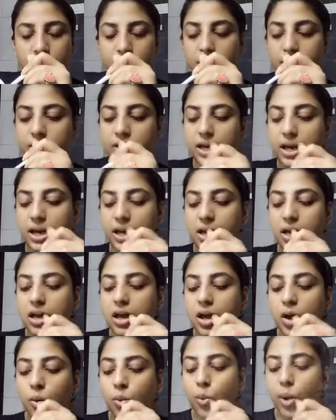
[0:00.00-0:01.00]
okay
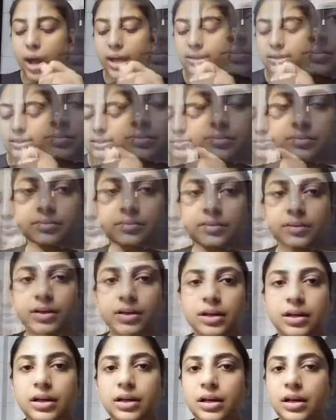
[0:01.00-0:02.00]
one
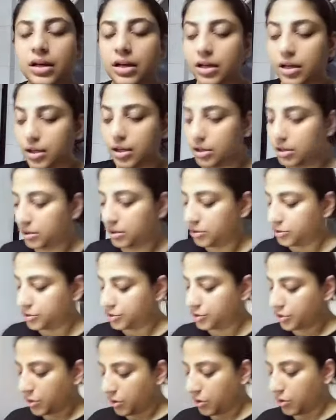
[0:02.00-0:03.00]
spoon
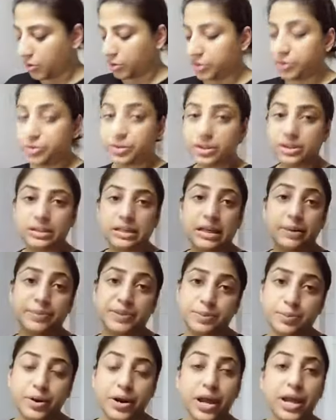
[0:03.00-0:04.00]
so you can keep
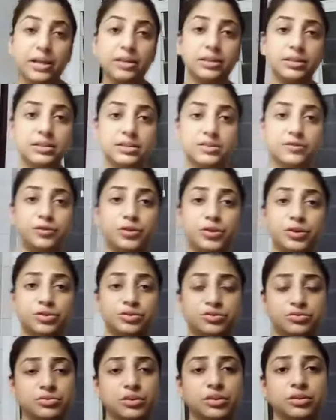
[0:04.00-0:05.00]
spraying this if you're
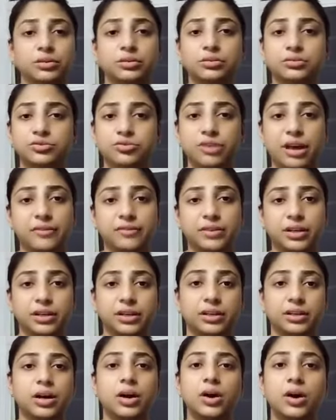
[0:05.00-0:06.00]
you know traveling
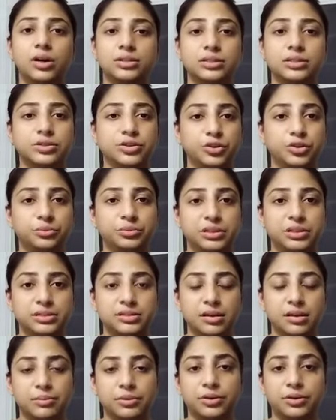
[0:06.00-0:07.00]
in a hot and humid
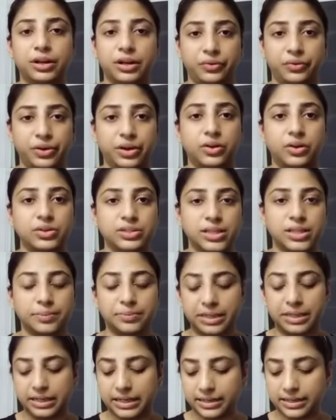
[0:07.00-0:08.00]
summer area or
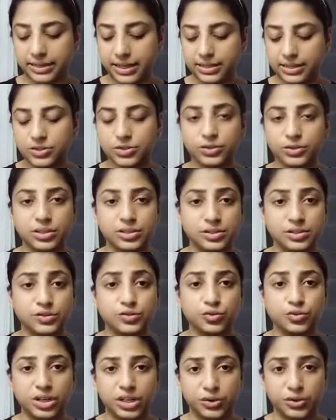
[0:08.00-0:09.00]
something like that so this
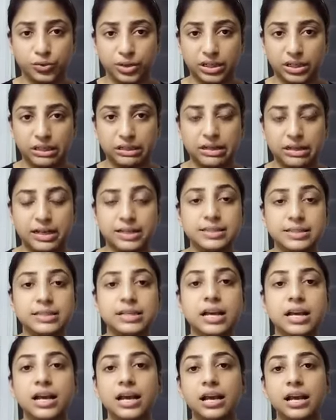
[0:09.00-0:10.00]
is really really nice
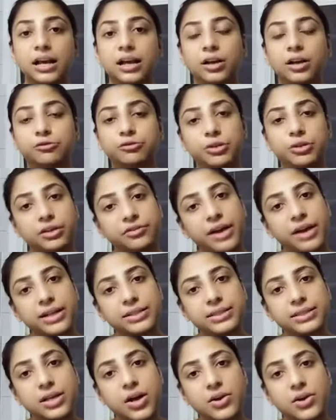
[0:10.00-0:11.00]
full of
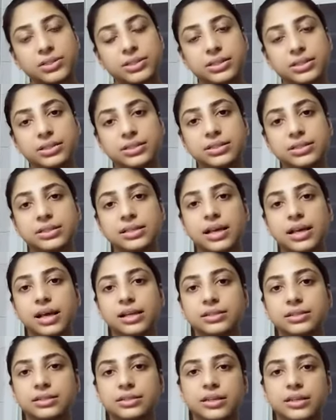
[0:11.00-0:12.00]
antioxidants
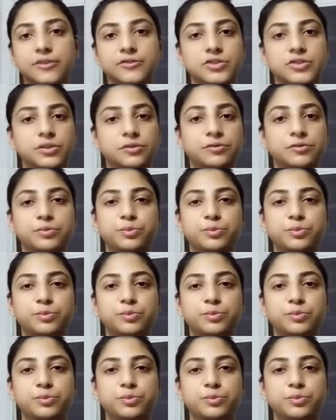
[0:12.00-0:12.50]
and it gives an